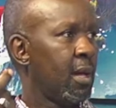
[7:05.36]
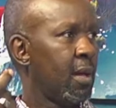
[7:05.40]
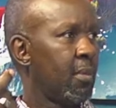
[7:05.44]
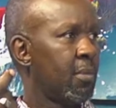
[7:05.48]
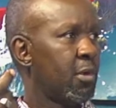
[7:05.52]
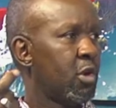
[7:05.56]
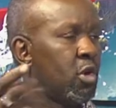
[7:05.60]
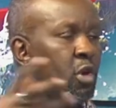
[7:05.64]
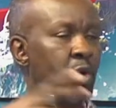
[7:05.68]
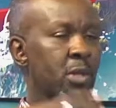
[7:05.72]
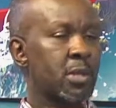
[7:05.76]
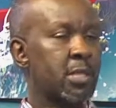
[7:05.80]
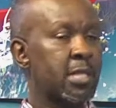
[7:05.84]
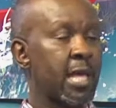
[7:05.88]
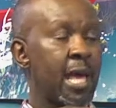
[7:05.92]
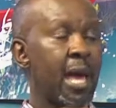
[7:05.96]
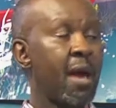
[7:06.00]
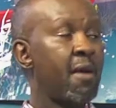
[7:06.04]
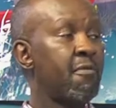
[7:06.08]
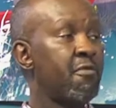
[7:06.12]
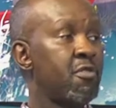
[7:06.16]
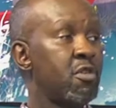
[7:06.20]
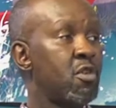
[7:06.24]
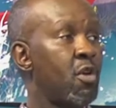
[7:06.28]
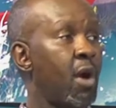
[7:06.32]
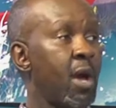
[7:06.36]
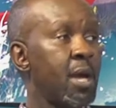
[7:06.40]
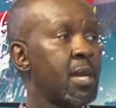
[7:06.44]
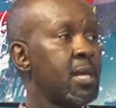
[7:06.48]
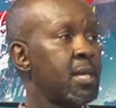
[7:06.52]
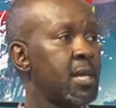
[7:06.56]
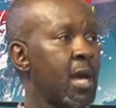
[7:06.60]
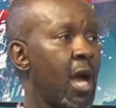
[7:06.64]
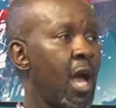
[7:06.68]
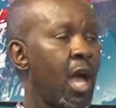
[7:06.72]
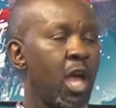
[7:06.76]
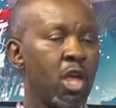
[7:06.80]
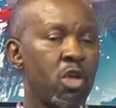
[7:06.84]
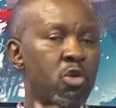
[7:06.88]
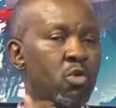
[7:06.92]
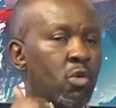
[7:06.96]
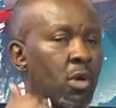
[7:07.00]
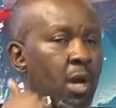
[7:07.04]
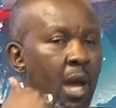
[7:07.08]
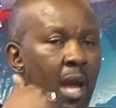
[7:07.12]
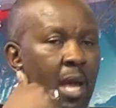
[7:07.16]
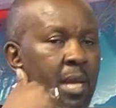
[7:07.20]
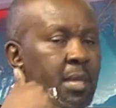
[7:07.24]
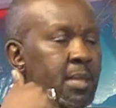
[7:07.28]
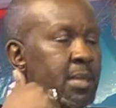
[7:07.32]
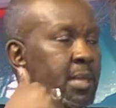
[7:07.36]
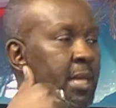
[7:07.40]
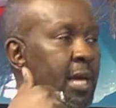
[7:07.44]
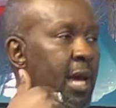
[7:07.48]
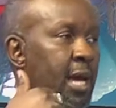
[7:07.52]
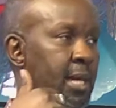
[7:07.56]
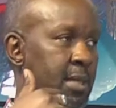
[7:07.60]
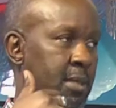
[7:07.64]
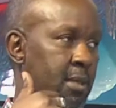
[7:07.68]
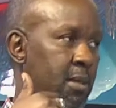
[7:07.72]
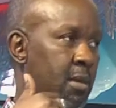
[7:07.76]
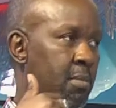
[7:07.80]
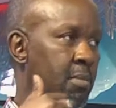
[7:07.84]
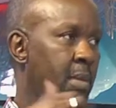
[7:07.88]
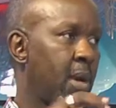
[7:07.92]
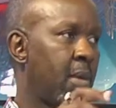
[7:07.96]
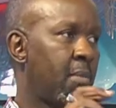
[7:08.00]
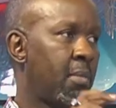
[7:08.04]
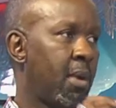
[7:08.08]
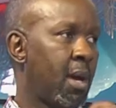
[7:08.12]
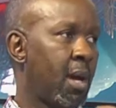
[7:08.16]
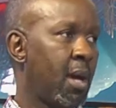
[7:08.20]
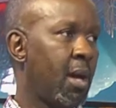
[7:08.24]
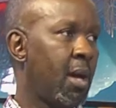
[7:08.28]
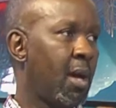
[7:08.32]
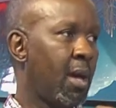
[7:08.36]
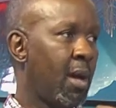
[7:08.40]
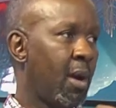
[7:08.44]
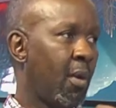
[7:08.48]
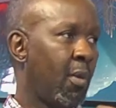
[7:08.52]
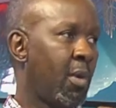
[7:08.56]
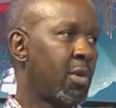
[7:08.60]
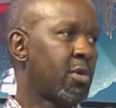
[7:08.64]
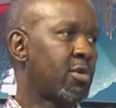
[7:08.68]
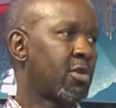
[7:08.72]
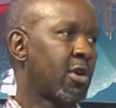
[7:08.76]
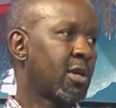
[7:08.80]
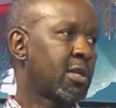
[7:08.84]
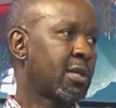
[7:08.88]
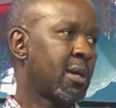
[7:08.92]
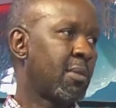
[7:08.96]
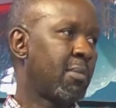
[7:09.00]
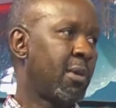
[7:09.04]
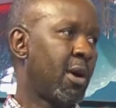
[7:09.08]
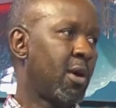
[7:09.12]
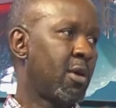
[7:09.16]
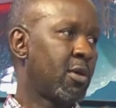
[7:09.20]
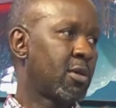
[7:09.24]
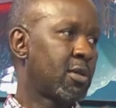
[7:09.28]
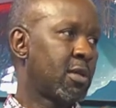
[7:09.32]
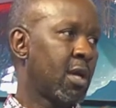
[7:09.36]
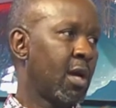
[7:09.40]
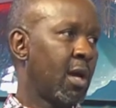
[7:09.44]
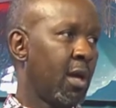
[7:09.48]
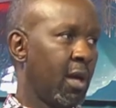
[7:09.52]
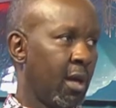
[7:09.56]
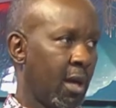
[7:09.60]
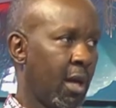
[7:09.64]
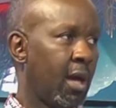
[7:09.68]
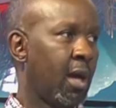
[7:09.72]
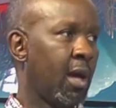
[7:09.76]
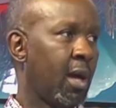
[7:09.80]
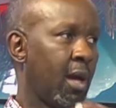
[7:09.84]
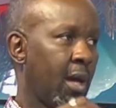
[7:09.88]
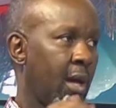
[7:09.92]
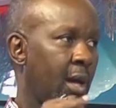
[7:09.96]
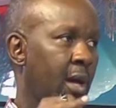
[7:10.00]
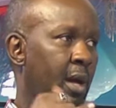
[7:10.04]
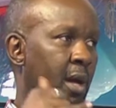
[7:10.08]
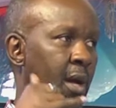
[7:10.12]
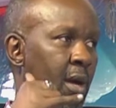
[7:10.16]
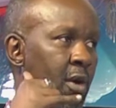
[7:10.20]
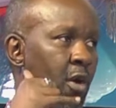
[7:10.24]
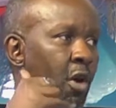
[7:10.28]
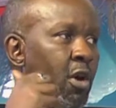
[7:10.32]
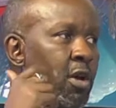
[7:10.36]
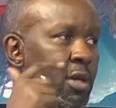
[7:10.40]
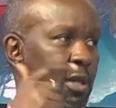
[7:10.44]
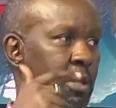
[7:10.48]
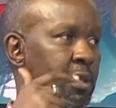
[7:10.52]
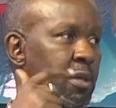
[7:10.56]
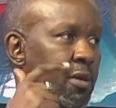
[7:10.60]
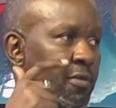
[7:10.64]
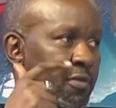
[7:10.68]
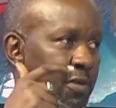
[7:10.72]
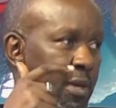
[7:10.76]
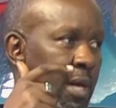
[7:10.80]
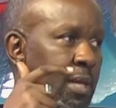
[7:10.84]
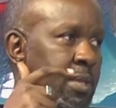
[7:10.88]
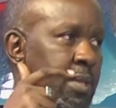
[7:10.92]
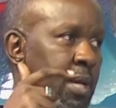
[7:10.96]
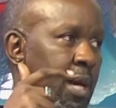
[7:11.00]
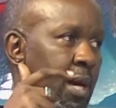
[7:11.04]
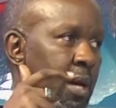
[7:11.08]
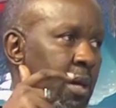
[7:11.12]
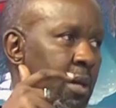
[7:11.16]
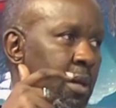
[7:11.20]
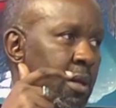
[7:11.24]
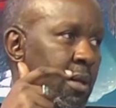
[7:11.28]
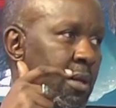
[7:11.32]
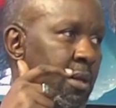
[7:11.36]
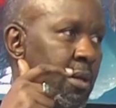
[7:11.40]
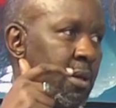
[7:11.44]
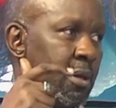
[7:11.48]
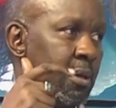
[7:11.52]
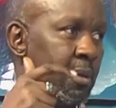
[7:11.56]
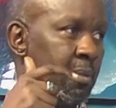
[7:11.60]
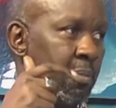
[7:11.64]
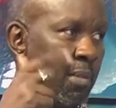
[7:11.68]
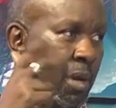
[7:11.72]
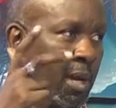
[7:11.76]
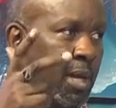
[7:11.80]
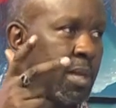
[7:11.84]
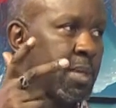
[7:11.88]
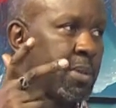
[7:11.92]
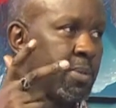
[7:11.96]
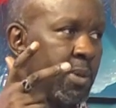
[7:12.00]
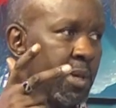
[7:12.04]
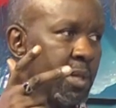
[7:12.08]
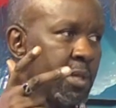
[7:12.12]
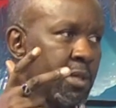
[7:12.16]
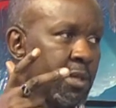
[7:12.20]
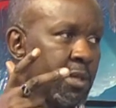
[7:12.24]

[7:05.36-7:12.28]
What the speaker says: Because they have no idea. You can't get, remember when we talked about cognitive data management?